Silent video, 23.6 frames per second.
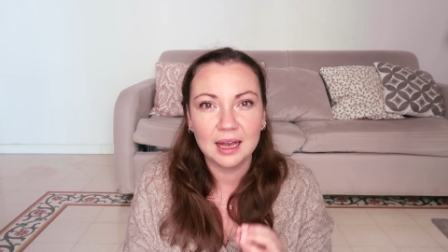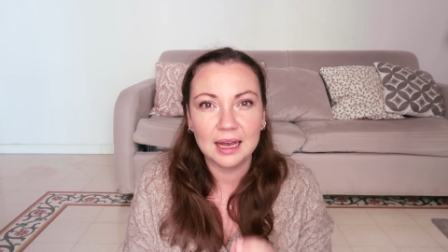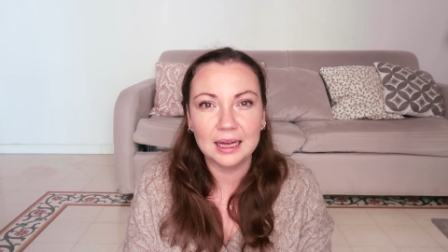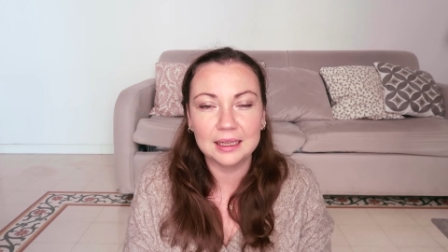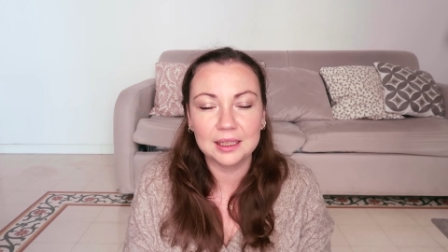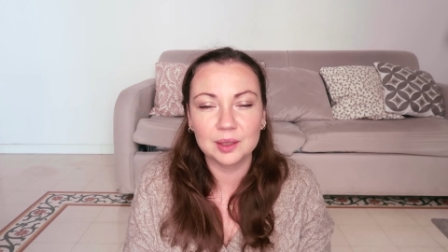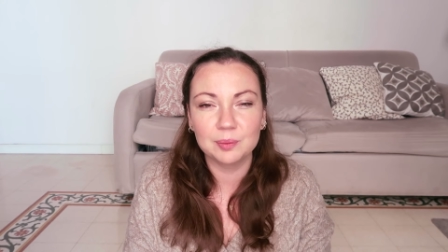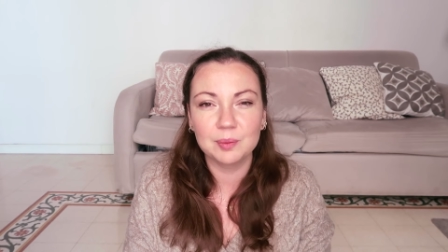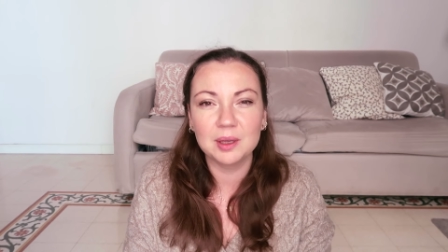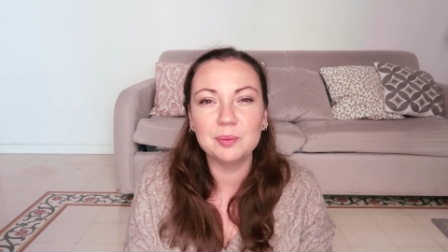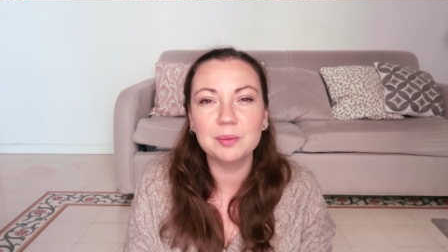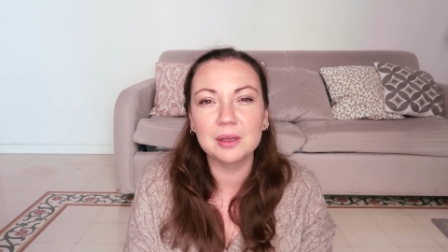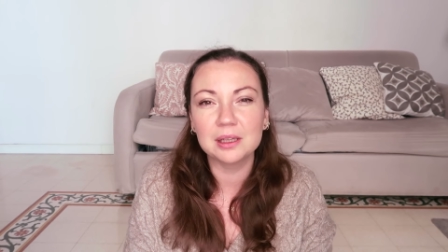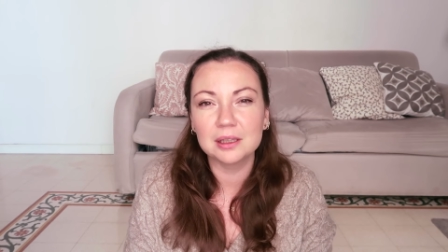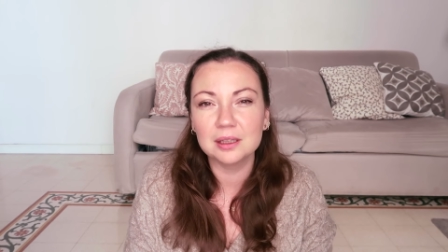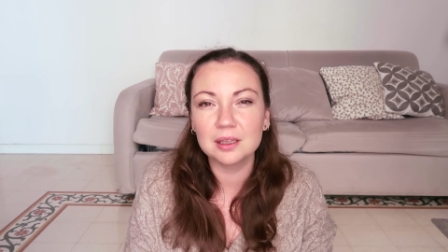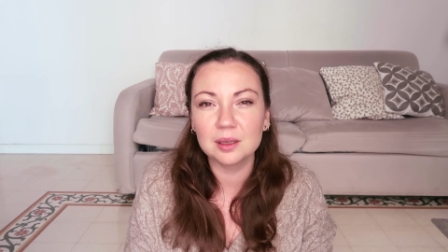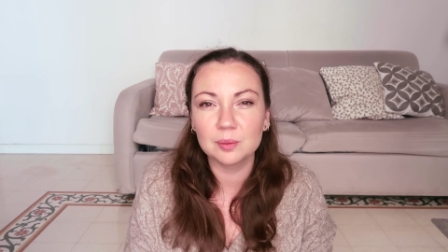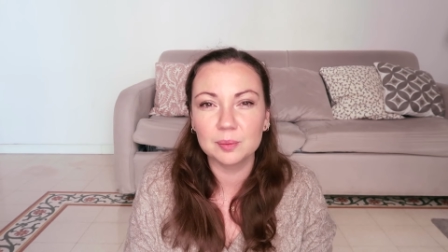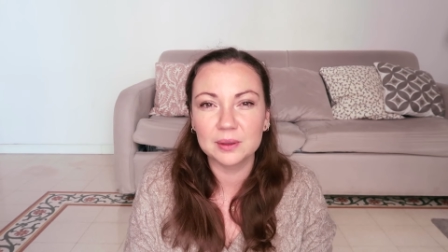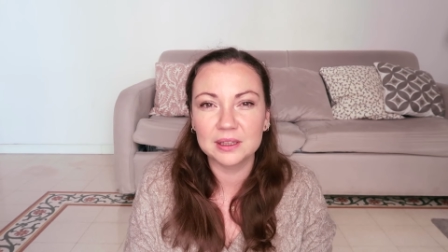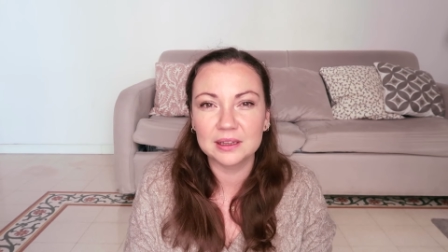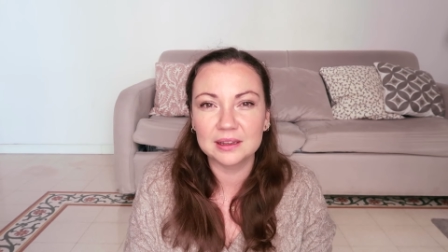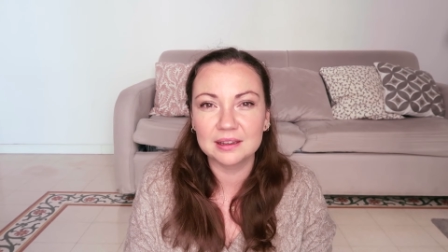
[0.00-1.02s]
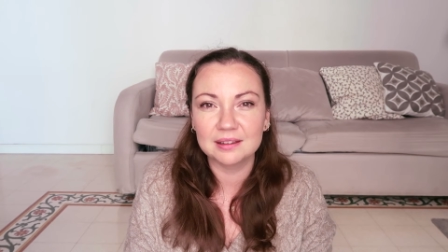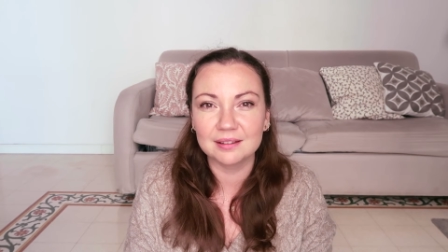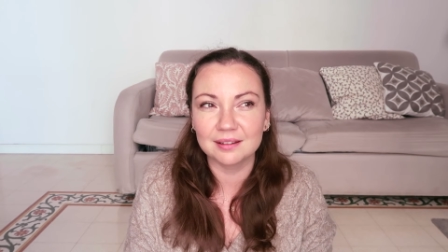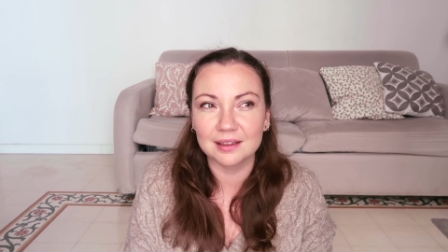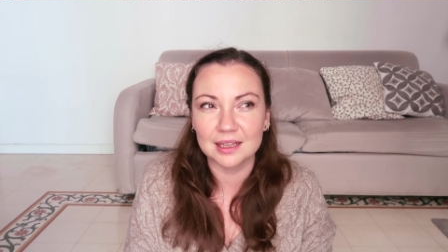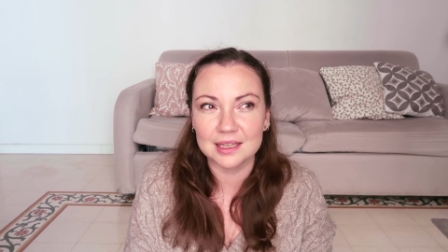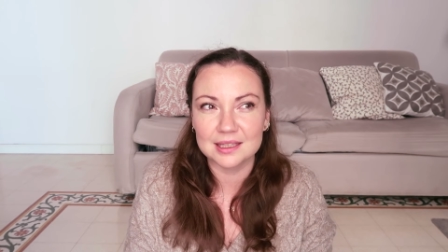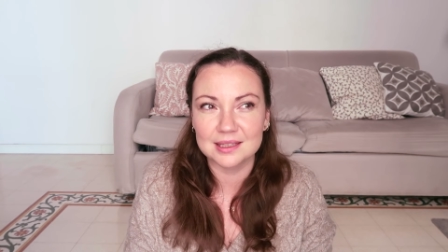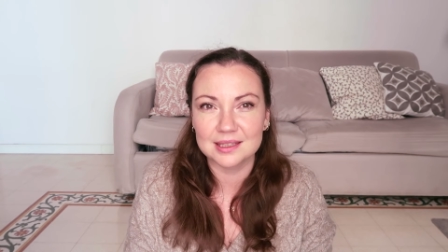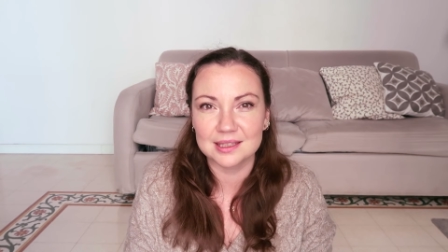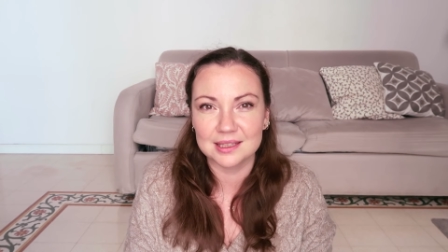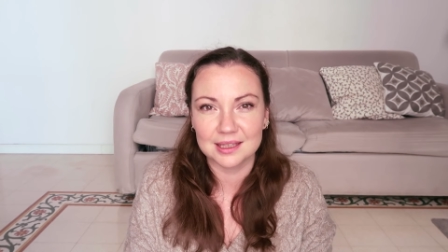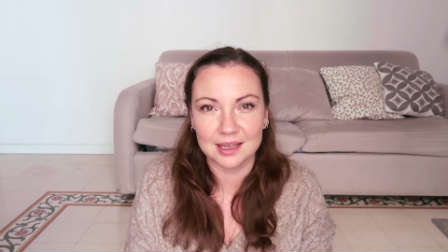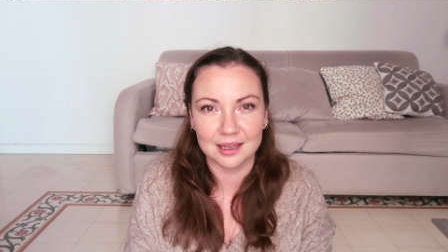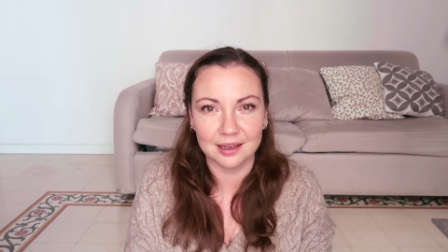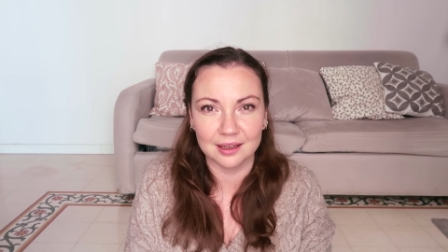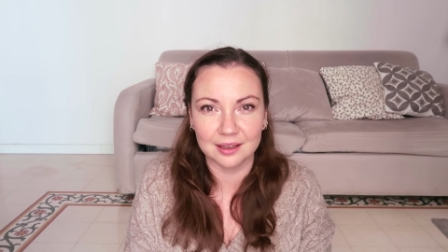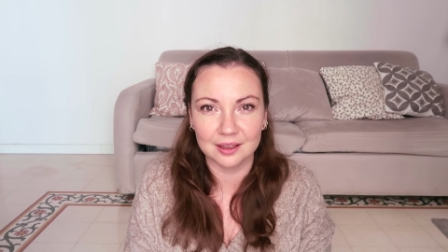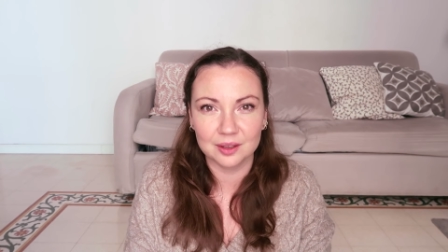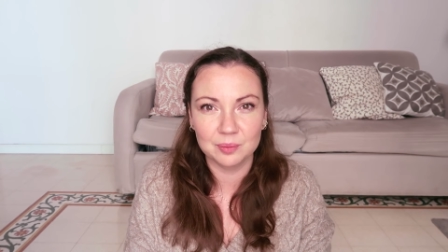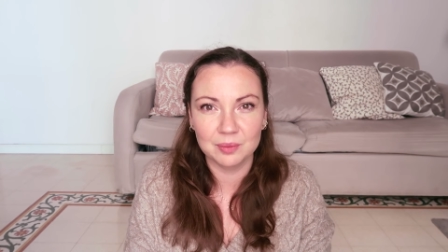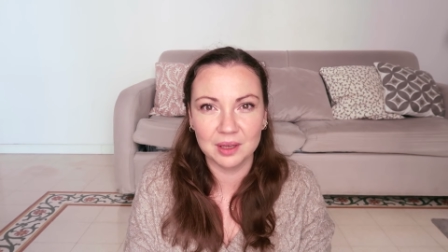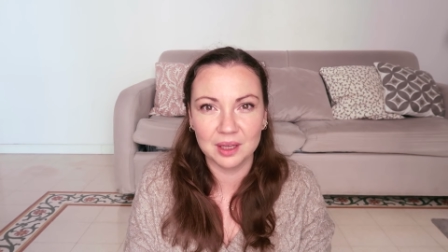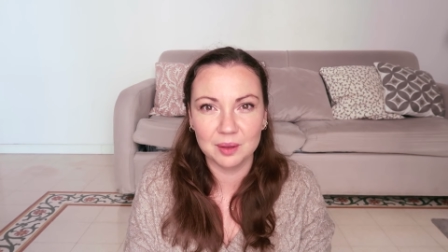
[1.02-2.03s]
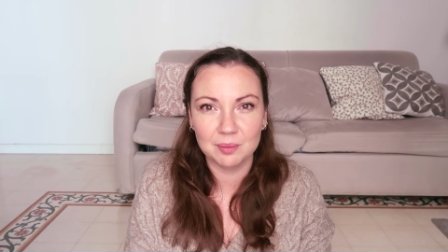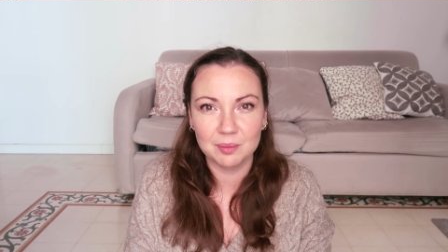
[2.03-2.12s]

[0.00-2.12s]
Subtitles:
And it made me a little bit less scared